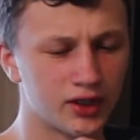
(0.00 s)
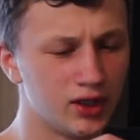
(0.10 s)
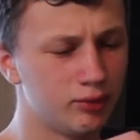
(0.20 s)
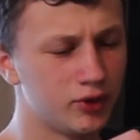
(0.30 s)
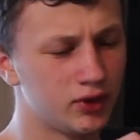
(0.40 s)

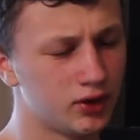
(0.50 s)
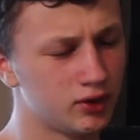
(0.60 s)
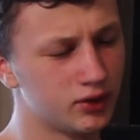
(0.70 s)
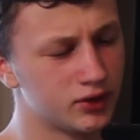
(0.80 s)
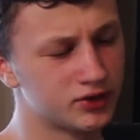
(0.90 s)
keep in
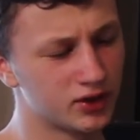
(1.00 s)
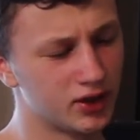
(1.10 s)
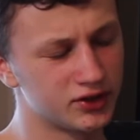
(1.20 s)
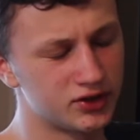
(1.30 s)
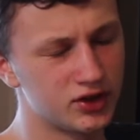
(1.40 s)
here is a
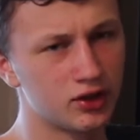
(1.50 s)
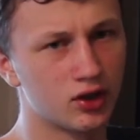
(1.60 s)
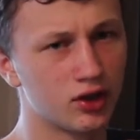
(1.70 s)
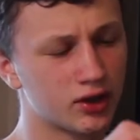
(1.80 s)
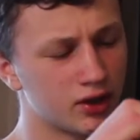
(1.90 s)
SD
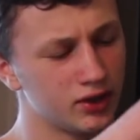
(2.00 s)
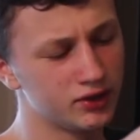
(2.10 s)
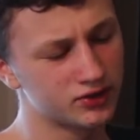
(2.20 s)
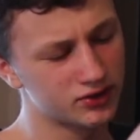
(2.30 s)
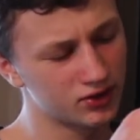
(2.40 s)
card
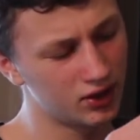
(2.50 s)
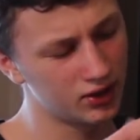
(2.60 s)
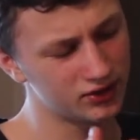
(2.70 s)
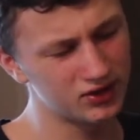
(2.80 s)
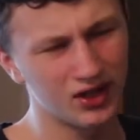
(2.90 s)
case.
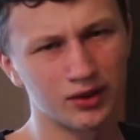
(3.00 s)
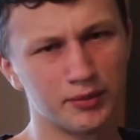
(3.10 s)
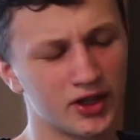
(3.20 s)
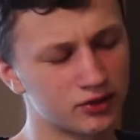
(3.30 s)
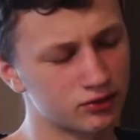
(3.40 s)
It's not the
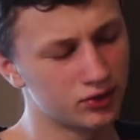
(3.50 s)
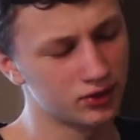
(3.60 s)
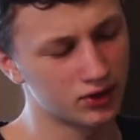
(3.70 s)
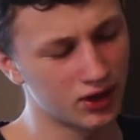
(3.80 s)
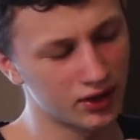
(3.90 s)
best
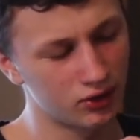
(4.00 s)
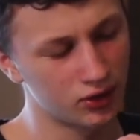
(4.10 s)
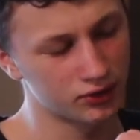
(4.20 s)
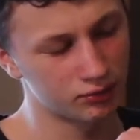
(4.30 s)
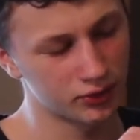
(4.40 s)
one, kind of
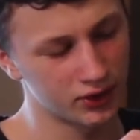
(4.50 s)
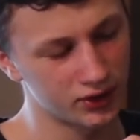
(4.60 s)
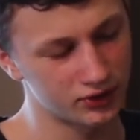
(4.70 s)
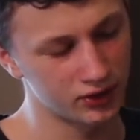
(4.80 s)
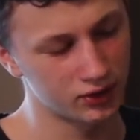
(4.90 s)
hard to put the
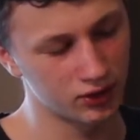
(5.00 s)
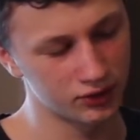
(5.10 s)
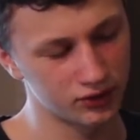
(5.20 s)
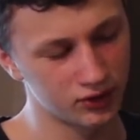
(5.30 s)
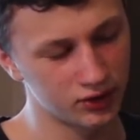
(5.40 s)
SD
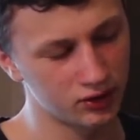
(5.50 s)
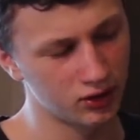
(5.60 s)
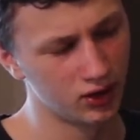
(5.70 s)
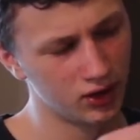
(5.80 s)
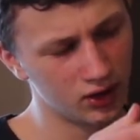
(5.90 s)
cards in here.
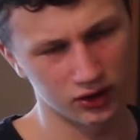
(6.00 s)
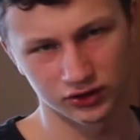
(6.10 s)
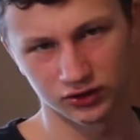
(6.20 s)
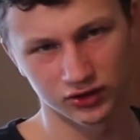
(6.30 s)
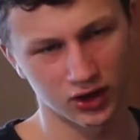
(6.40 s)

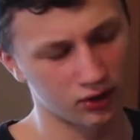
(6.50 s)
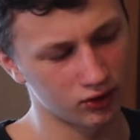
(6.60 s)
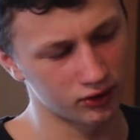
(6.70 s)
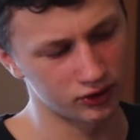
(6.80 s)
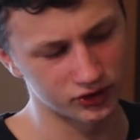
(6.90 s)

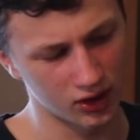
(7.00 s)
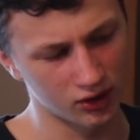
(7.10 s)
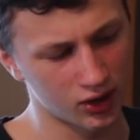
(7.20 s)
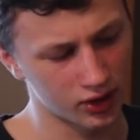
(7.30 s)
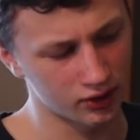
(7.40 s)
Also, there's
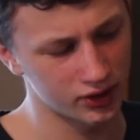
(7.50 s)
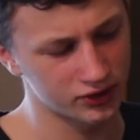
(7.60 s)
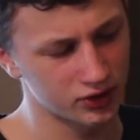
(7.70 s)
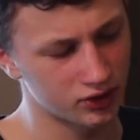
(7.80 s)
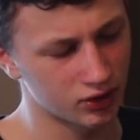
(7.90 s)
not a lot of
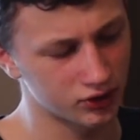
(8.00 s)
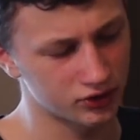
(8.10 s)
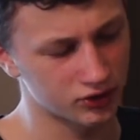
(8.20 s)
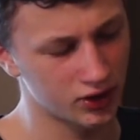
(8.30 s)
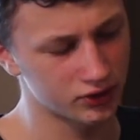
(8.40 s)
SD card
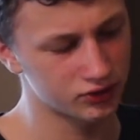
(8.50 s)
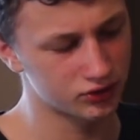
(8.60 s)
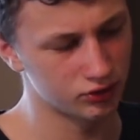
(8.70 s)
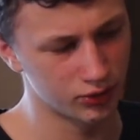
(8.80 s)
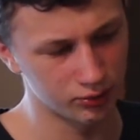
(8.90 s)
slots
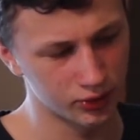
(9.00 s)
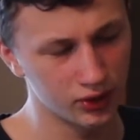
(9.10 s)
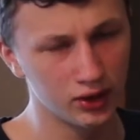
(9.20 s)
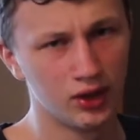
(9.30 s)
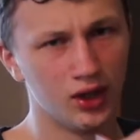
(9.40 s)
to be
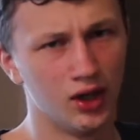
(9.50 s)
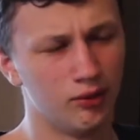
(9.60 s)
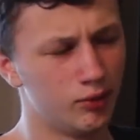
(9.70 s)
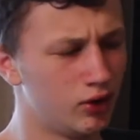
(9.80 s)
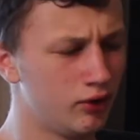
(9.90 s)
put,
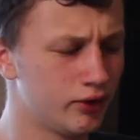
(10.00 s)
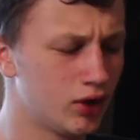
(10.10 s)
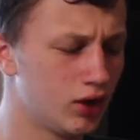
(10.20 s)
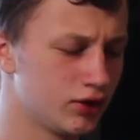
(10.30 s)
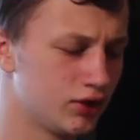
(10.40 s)
but
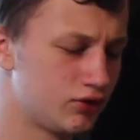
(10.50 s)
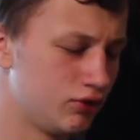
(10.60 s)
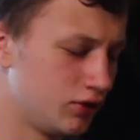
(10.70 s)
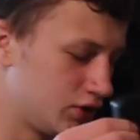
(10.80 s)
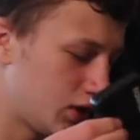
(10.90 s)
overall it does
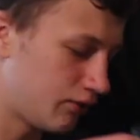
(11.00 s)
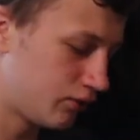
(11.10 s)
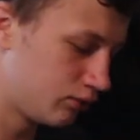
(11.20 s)
do the job for